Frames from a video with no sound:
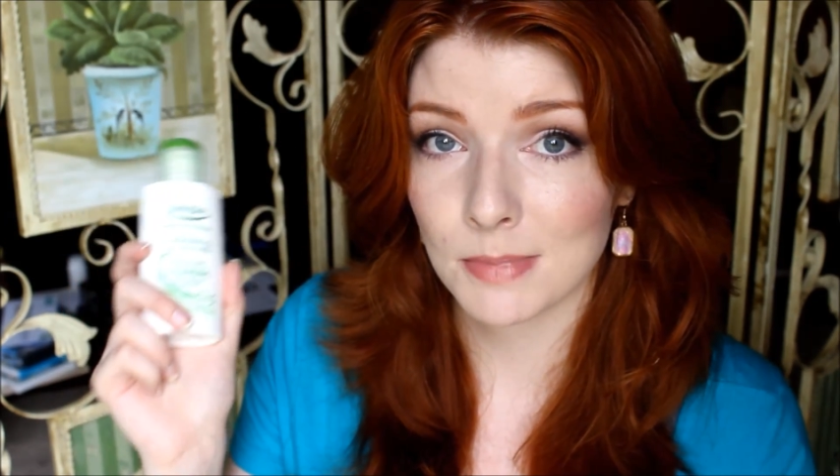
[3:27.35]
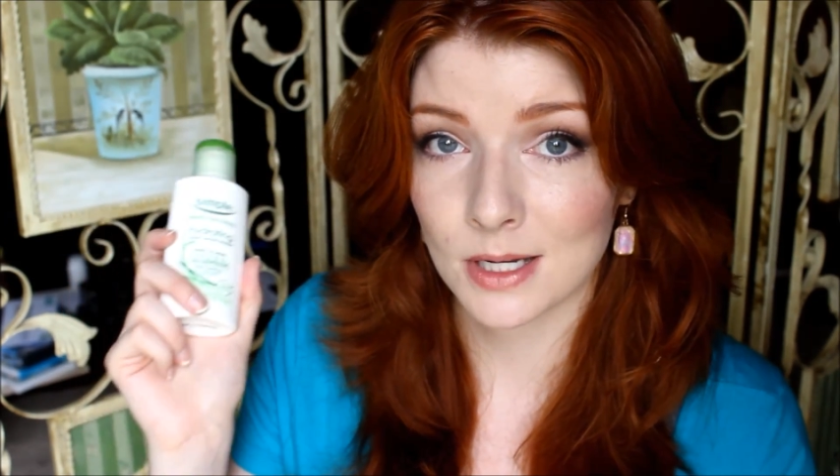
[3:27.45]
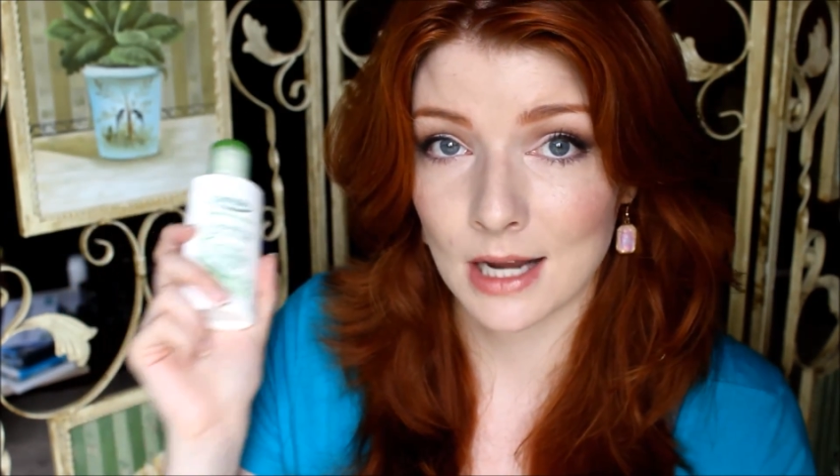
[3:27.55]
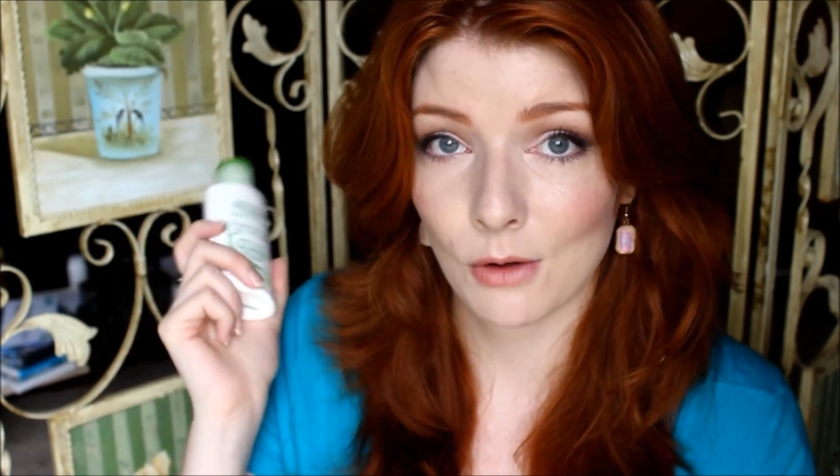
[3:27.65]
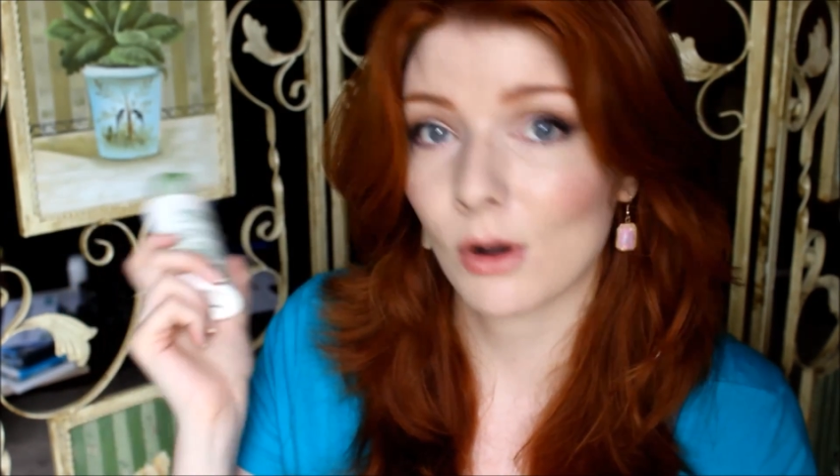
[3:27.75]

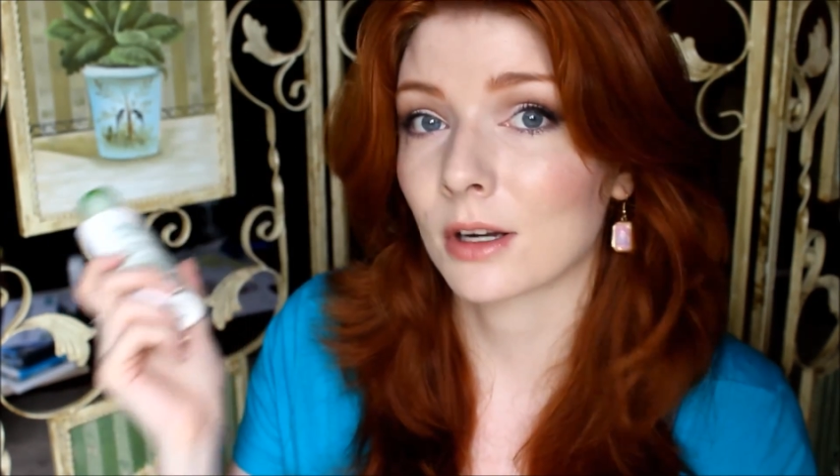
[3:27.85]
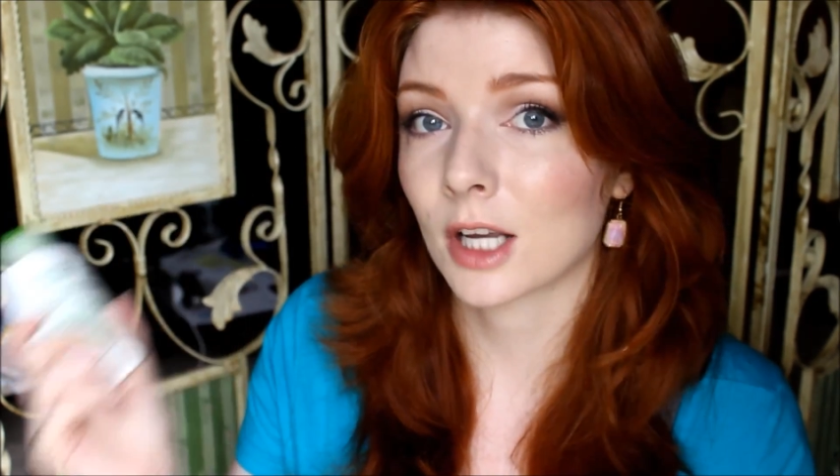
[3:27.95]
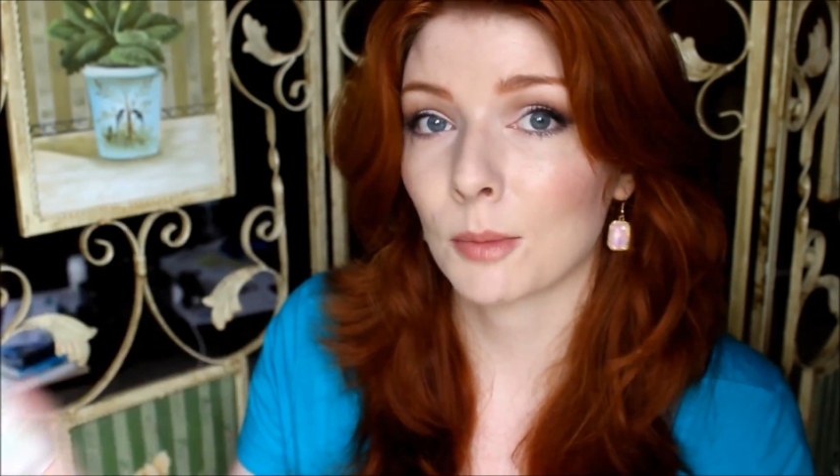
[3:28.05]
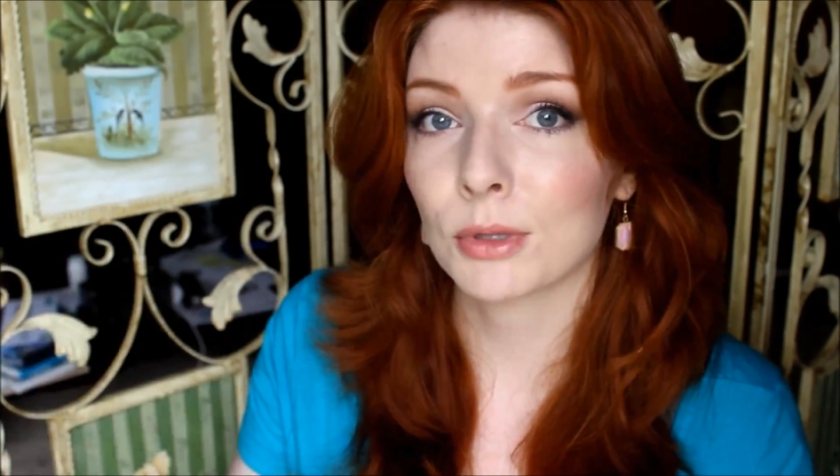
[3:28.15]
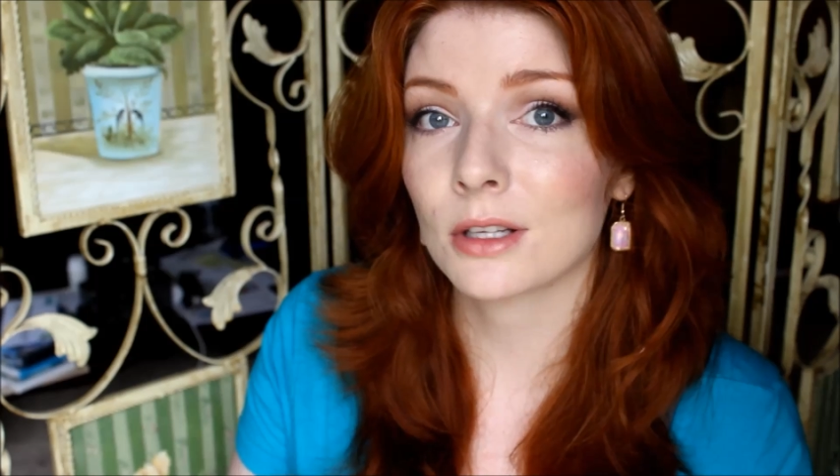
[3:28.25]
but now on a
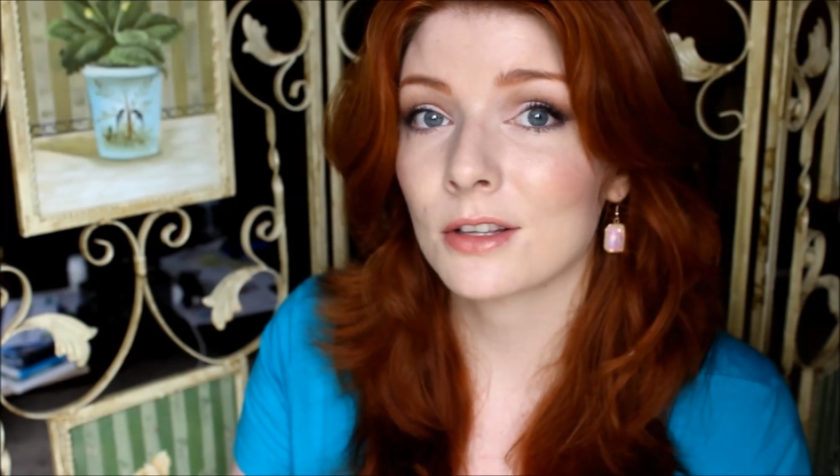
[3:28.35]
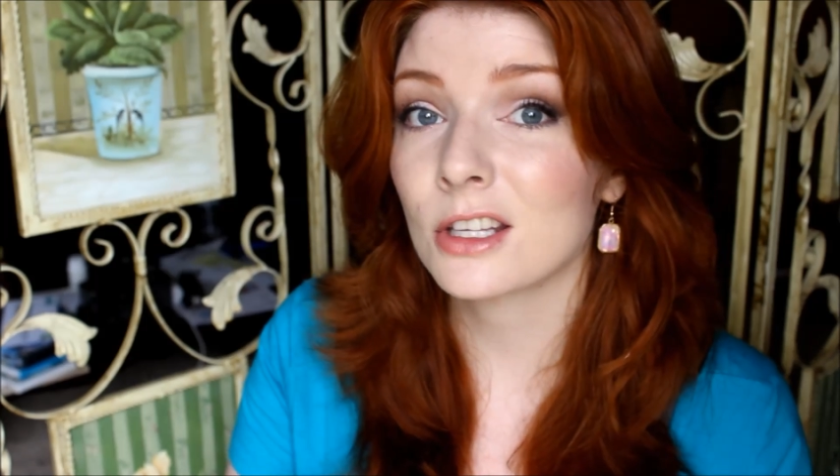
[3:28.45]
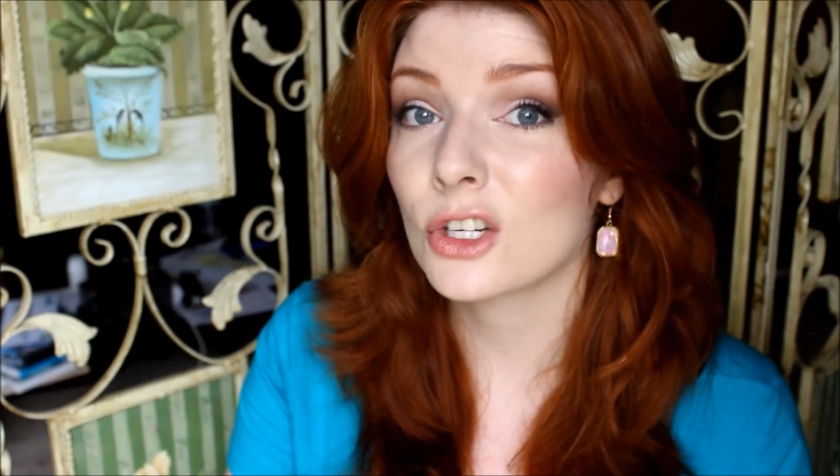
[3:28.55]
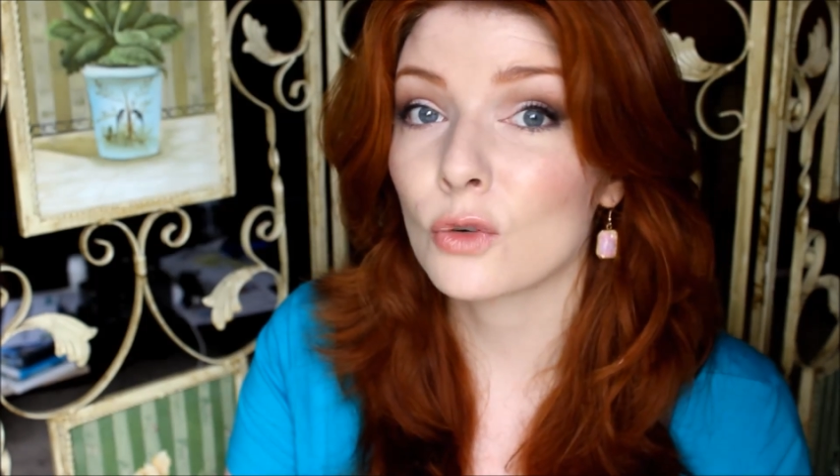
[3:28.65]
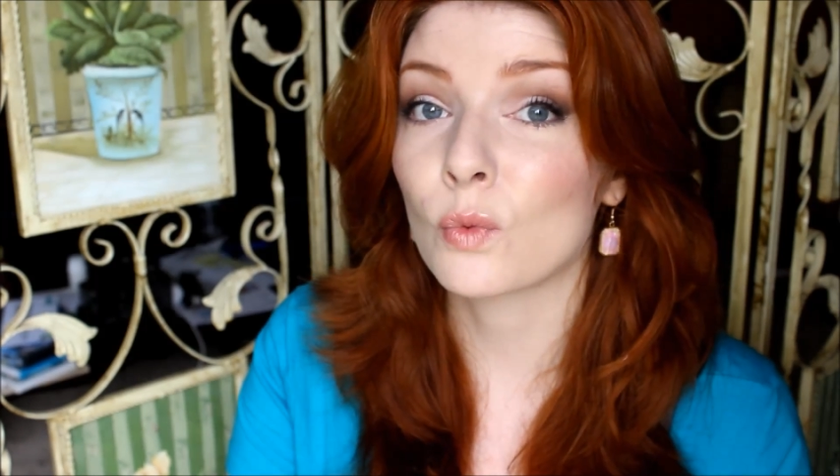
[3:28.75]
couple of
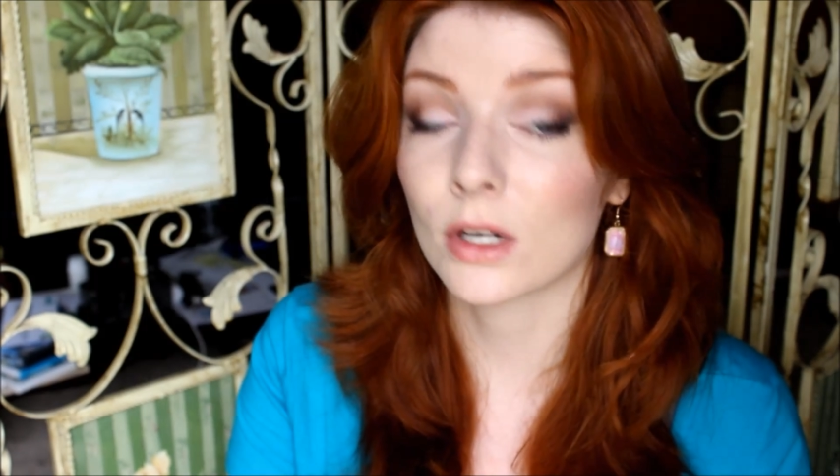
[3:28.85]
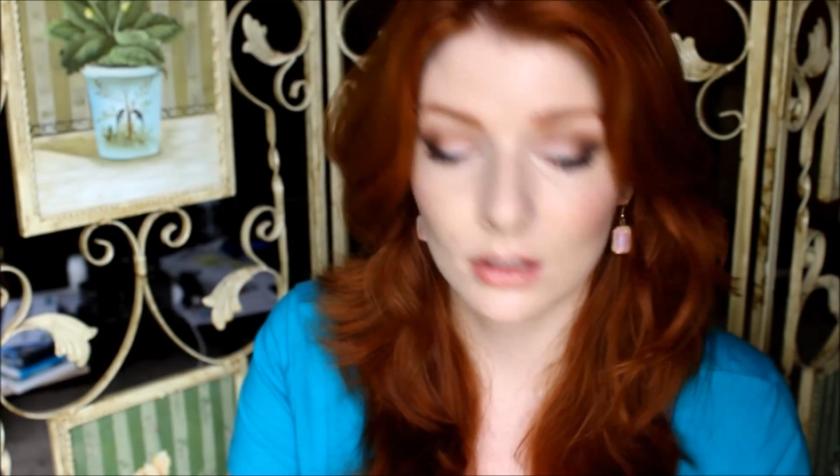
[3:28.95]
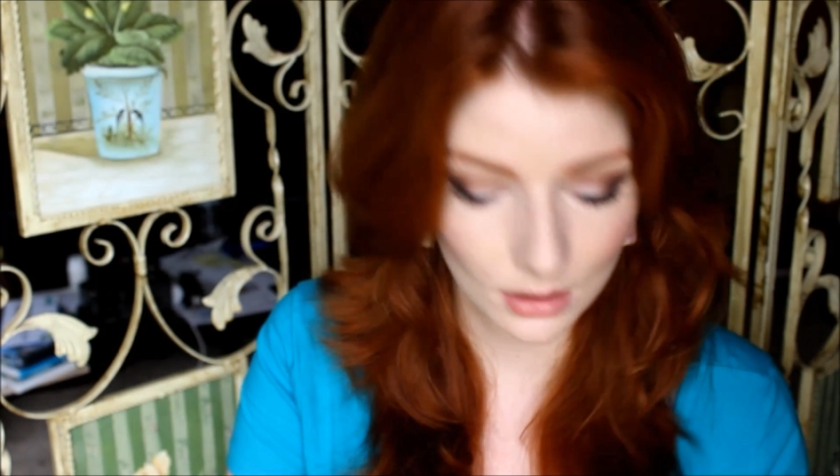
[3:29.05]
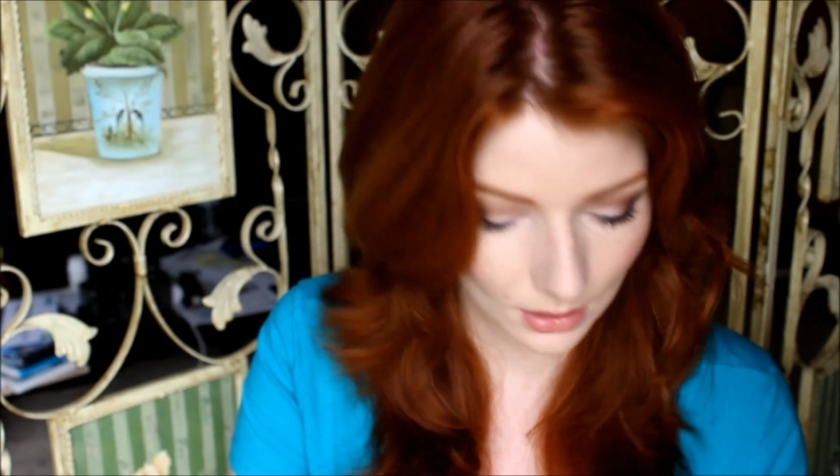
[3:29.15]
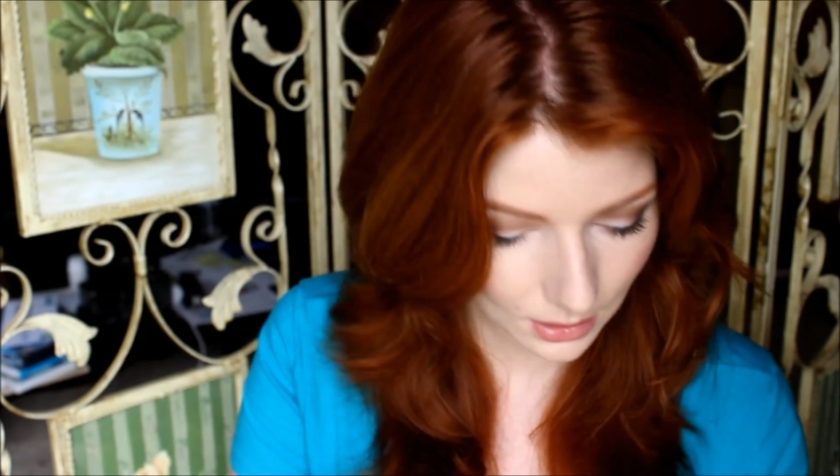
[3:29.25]
the new
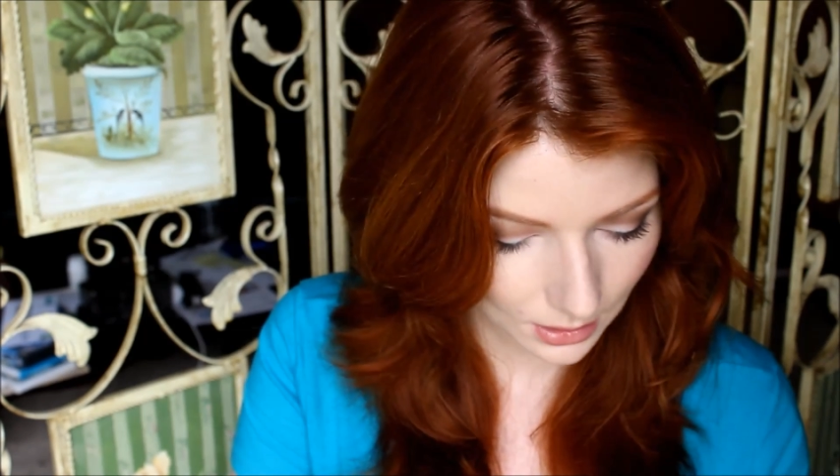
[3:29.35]
one.